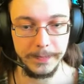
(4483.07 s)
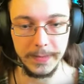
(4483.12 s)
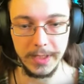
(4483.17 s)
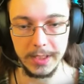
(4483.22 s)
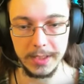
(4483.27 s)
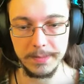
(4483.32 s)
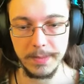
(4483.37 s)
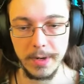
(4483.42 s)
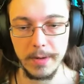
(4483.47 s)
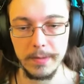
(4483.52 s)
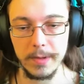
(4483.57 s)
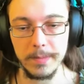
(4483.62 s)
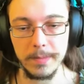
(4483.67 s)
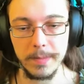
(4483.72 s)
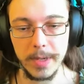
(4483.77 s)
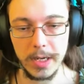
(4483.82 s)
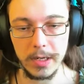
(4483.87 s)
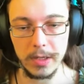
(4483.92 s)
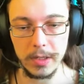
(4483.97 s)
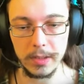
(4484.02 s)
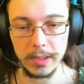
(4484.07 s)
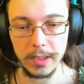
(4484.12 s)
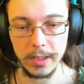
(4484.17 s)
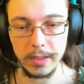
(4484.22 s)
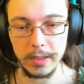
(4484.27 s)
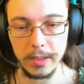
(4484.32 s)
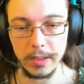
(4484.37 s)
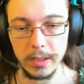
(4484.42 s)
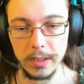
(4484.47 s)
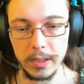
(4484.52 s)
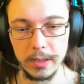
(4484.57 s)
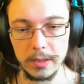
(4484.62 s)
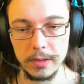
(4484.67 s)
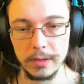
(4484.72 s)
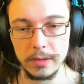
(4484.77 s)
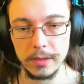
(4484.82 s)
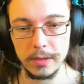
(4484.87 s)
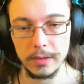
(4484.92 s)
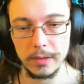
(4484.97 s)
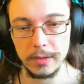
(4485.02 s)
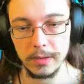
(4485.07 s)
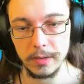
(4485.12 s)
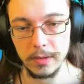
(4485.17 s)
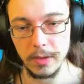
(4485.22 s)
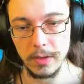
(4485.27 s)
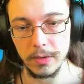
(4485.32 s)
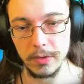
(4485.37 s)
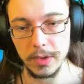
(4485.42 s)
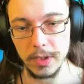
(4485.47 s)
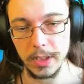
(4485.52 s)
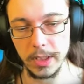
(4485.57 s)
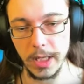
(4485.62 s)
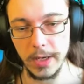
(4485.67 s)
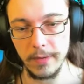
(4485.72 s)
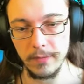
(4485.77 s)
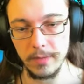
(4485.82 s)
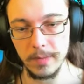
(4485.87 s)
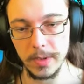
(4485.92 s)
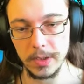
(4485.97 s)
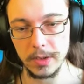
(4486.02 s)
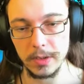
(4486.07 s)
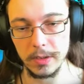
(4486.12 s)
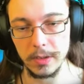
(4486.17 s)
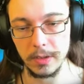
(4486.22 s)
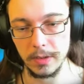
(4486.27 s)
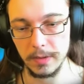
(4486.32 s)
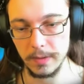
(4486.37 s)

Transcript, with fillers: it's probably better that they're on DLive and Mixer.